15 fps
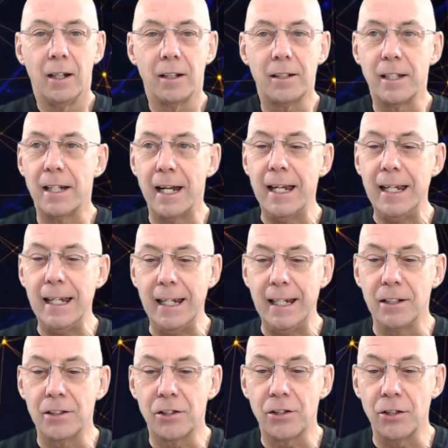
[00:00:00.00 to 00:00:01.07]
Today
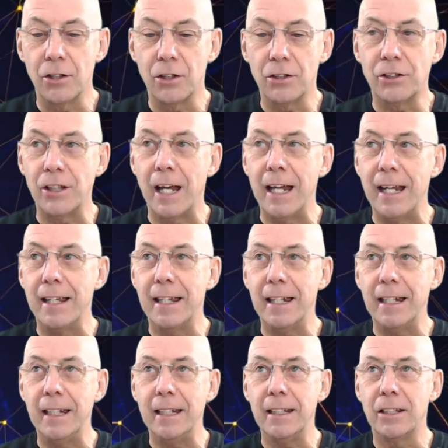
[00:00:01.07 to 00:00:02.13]
is Thursday
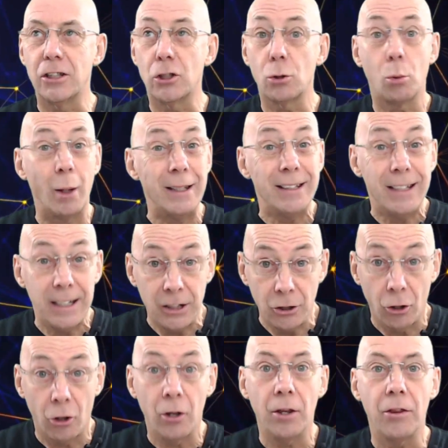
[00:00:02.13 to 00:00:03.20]
the
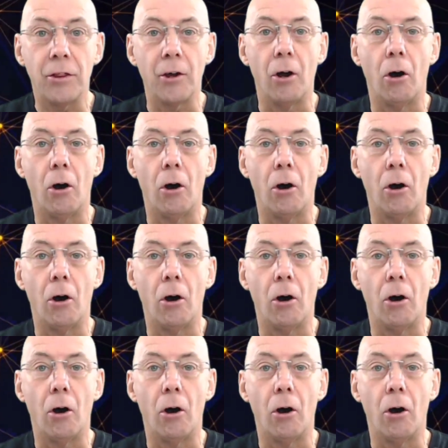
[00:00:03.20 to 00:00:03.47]
29th